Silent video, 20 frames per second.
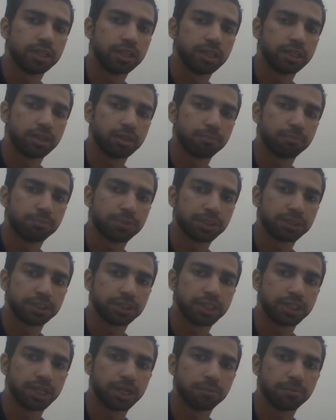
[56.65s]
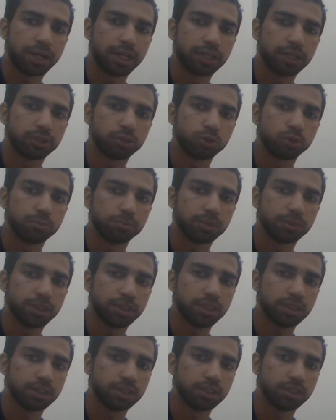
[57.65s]
in a pressure game at home
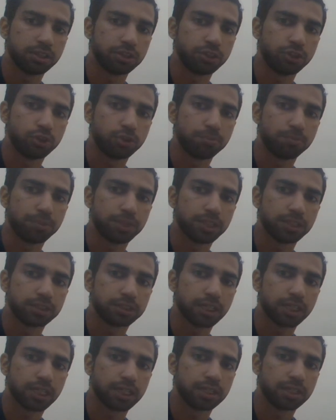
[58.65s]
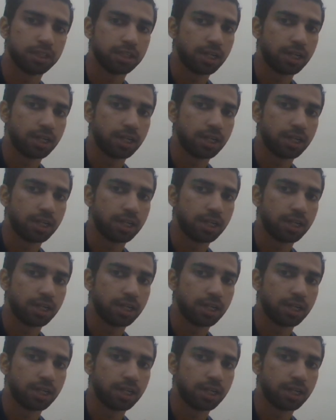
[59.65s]
in a European tie.